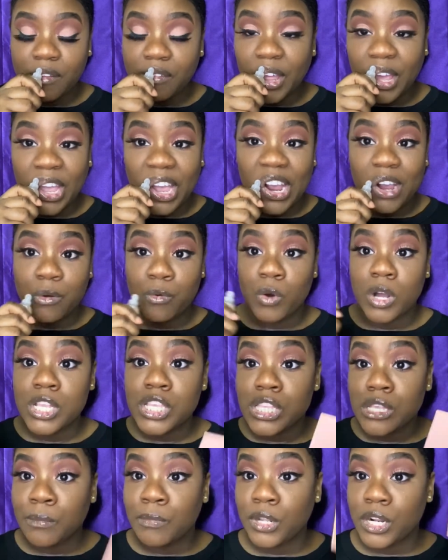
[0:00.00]
Like, once
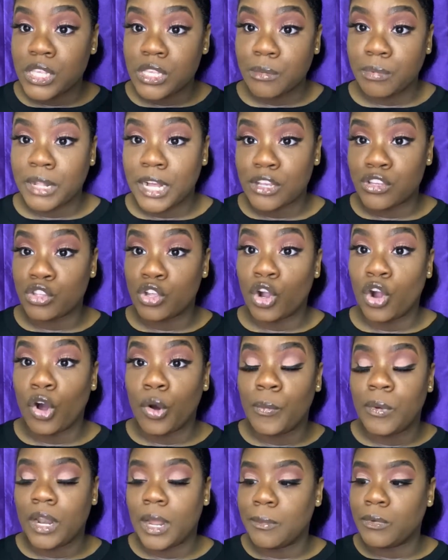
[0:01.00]
the beauty supply store
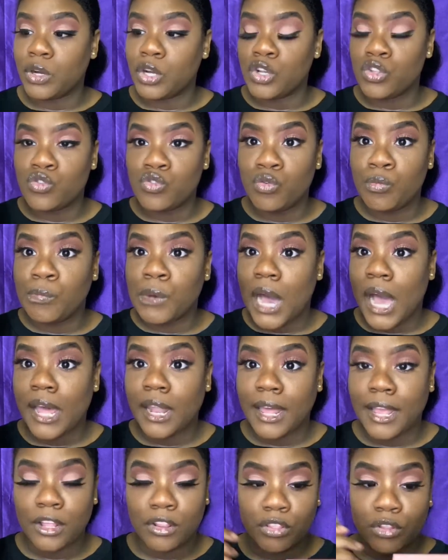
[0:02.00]
open, I'm going to buy
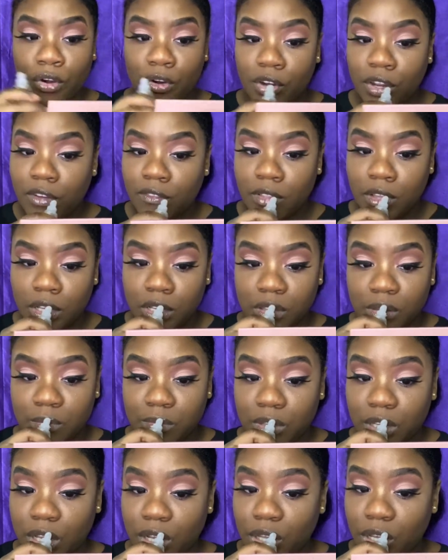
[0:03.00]
like 30 of these. I'm
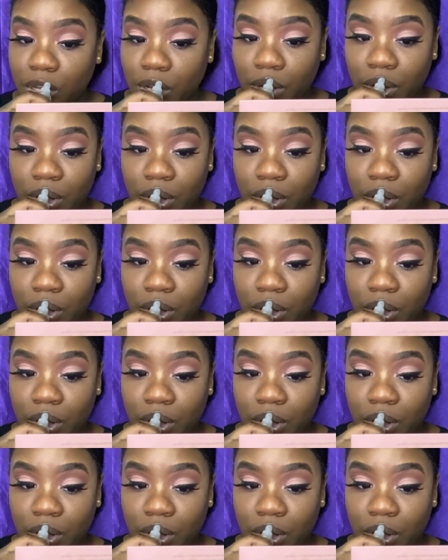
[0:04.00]
telling y'all.